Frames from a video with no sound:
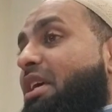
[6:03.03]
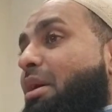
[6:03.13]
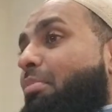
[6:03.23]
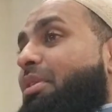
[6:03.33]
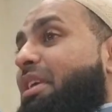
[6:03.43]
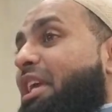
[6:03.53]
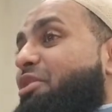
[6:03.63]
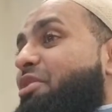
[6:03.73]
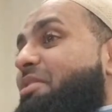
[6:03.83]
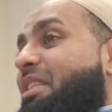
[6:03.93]
But the
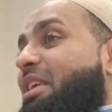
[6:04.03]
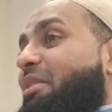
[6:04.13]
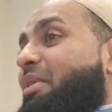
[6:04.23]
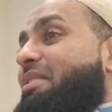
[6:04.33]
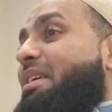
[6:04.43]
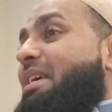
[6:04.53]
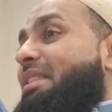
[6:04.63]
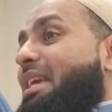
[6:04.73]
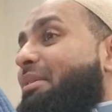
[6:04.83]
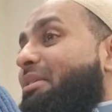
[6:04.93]
interesting thing was,
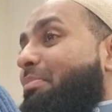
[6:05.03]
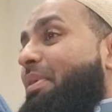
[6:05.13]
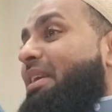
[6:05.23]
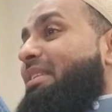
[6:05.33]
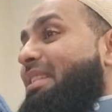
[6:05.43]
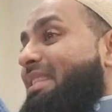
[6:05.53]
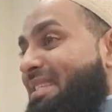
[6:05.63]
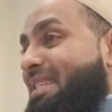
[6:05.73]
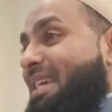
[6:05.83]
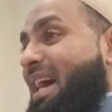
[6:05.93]
they depicted
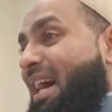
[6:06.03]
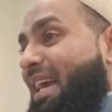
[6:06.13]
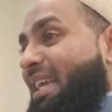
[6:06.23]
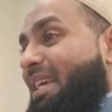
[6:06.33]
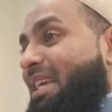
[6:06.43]
this guy